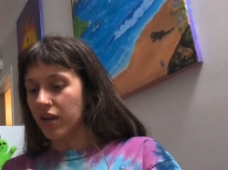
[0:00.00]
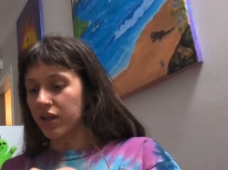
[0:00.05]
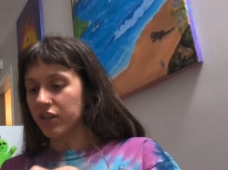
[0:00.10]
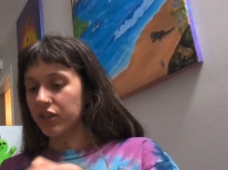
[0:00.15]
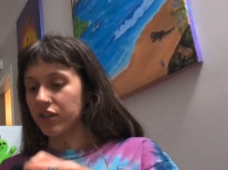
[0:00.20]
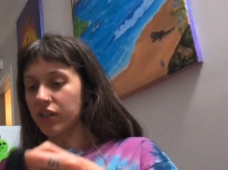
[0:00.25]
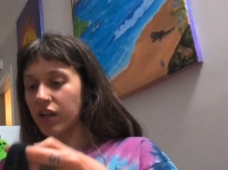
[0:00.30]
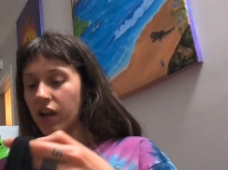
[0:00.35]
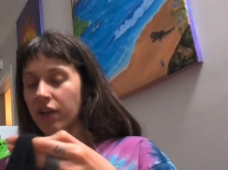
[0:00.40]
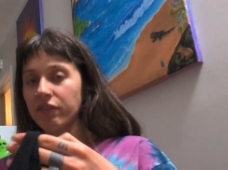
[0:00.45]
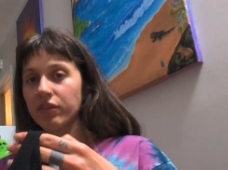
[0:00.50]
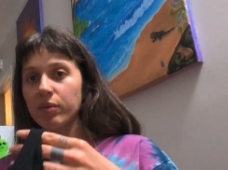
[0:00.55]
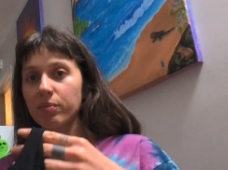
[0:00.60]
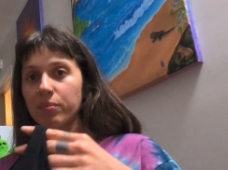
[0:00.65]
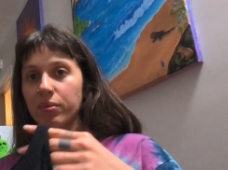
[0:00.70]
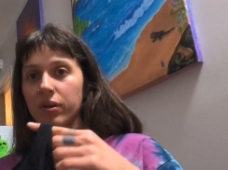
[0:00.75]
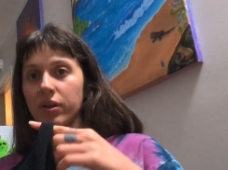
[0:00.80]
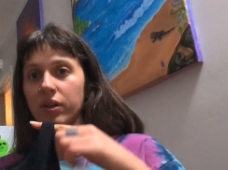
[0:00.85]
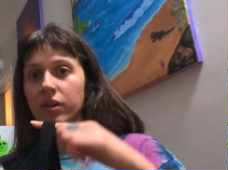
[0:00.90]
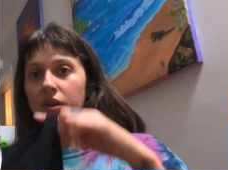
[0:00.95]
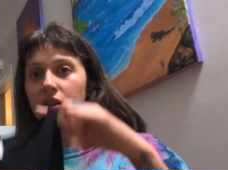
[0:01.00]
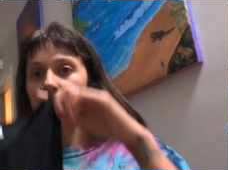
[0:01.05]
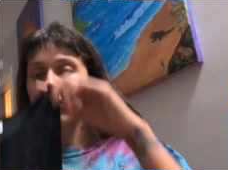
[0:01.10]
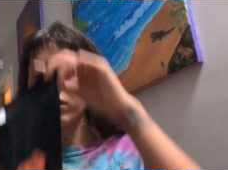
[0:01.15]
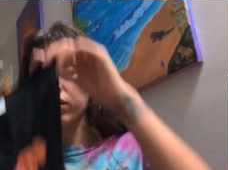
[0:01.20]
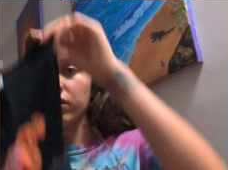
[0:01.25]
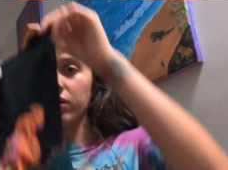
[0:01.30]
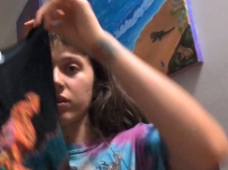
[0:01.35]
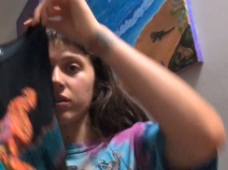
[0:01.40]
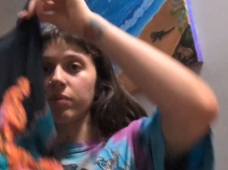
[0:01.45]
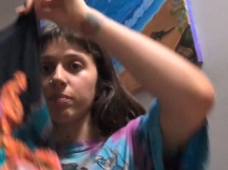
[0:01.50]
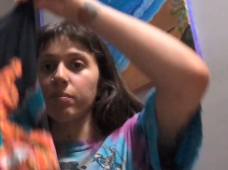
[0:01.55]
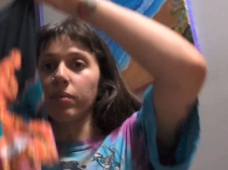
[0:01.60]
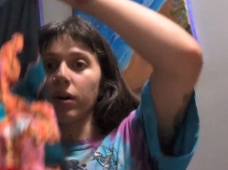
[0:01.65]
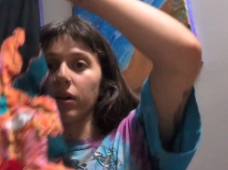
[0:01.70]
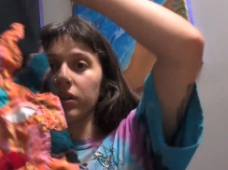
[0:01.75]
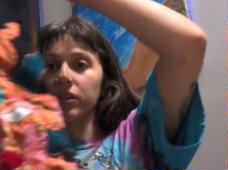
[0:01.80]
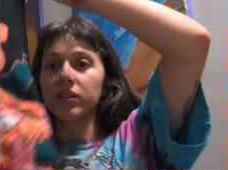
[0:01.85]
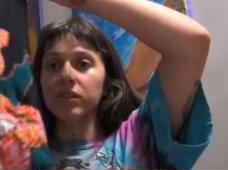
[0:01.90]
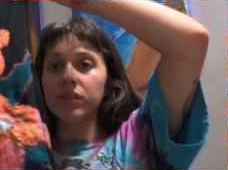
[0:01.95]
I just have to put the
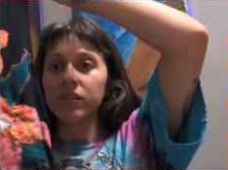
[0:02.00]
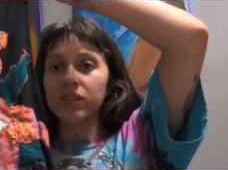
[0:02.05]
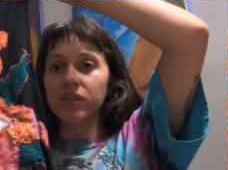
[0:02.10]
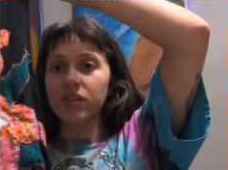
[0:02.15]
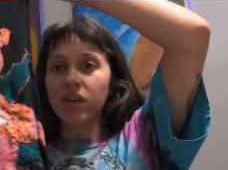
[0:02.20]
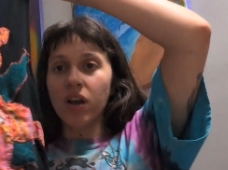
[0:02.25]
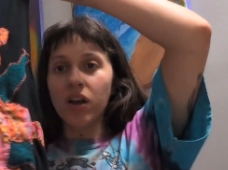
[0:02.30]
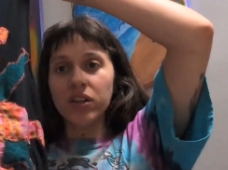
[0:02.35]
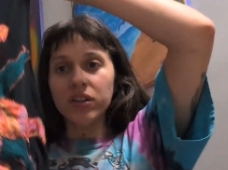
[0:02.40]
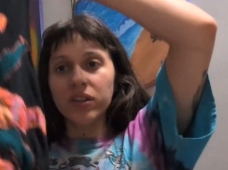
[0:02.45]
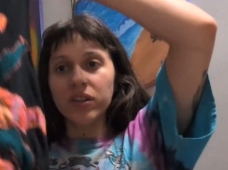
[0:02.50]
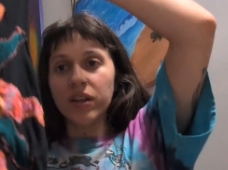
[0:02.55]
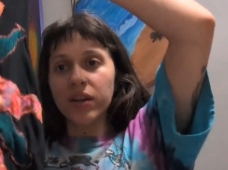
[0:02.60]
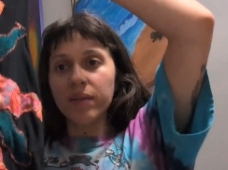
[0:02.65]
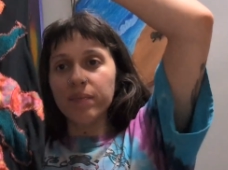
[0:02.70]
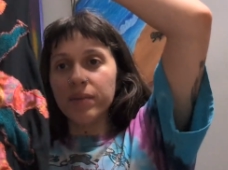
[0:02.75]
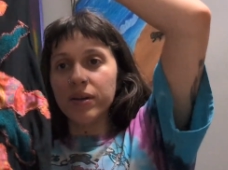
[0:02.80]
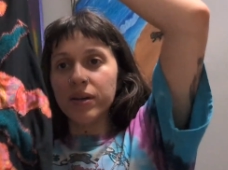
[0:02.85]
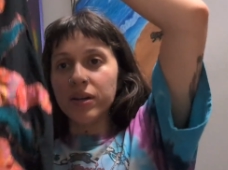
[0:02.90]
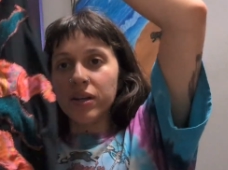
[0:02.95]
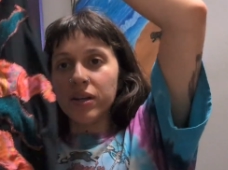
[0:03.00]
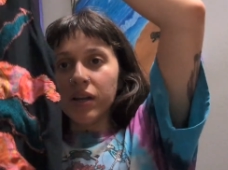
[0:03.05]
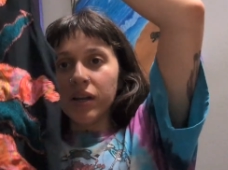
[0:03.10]
buttons on them.